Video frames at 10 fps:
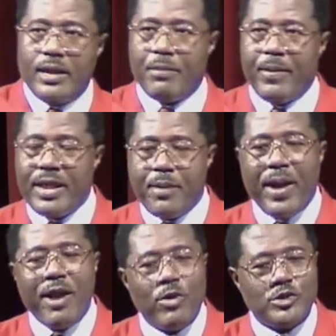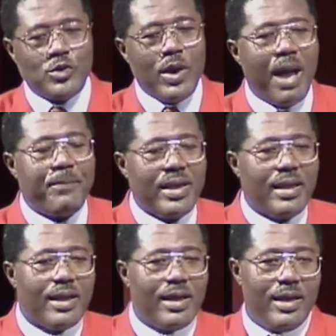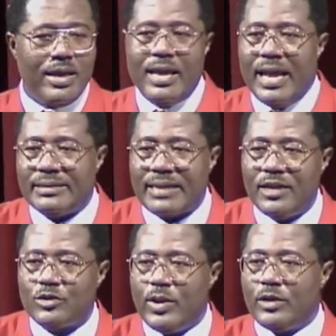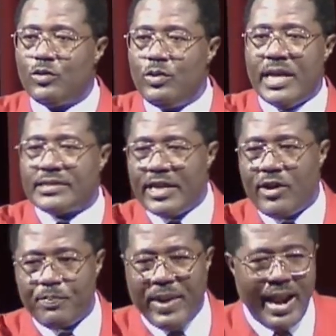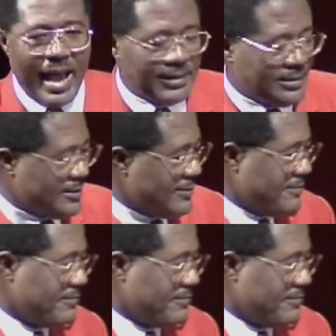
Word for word: The moment he bought, he was so happy. He entered into it. Two days, he got paralyzed.